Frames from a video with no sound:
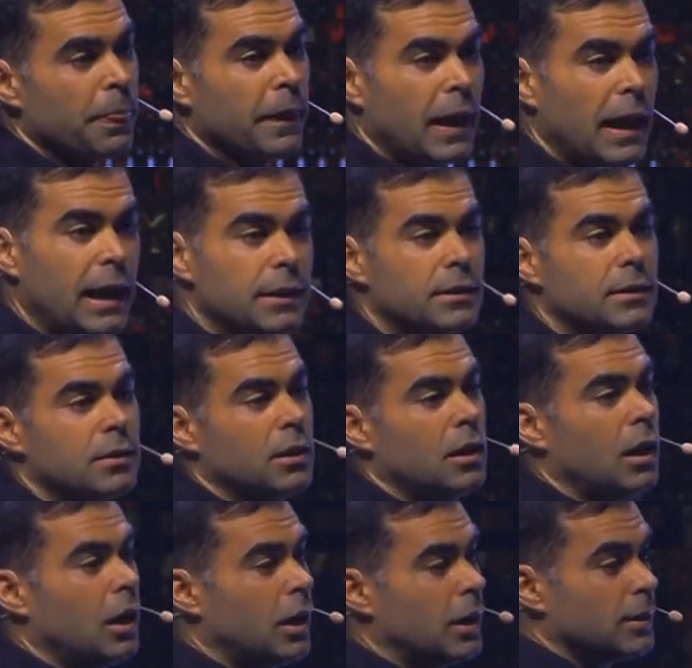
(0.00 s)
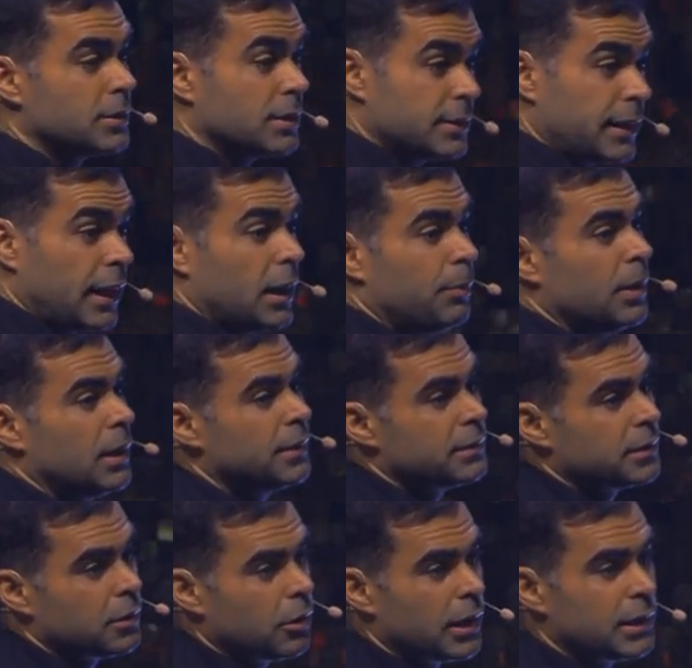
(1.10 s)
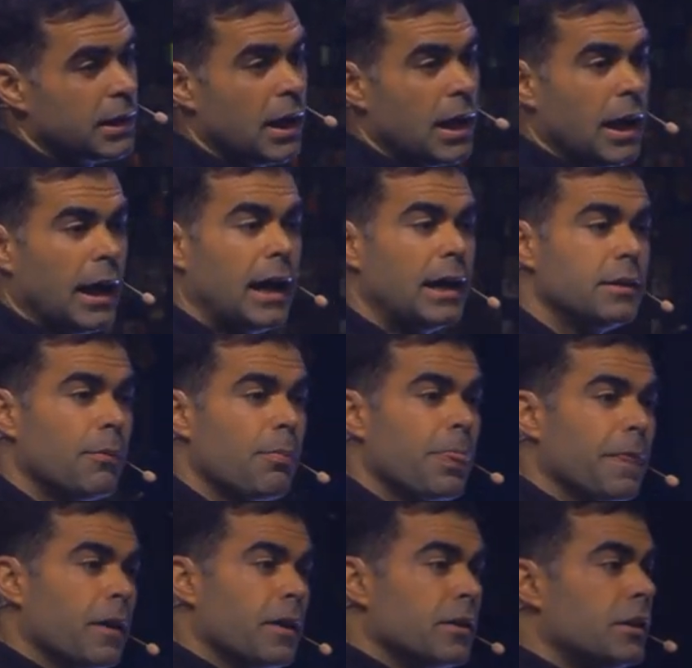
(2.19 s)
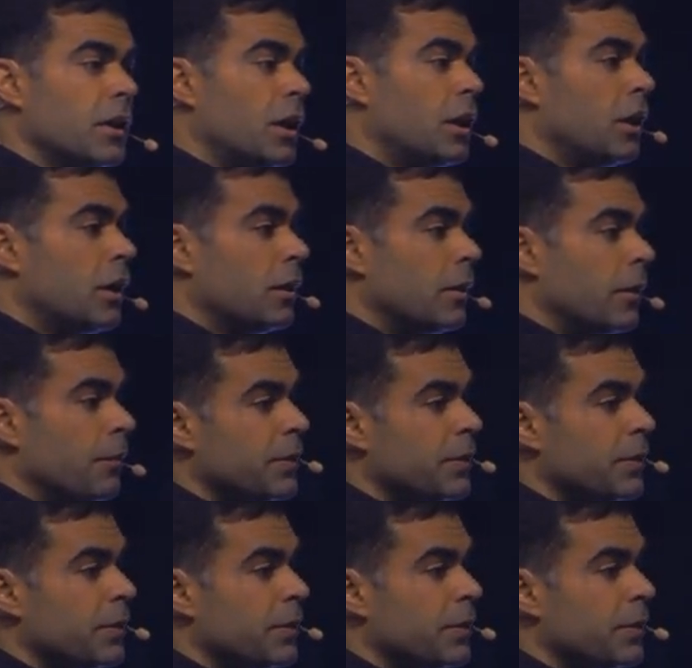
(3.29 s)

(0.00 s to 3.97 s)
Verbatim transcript: and uh, sustainability, right? And the